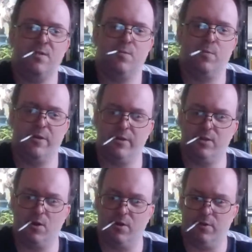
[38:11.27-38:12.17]
When they
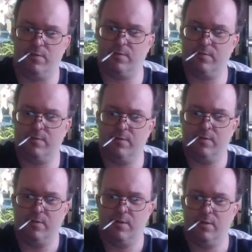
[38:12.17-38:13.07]
die, I
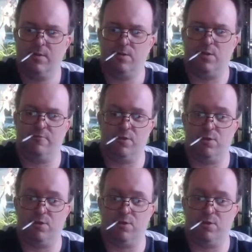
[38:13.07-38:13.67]
generally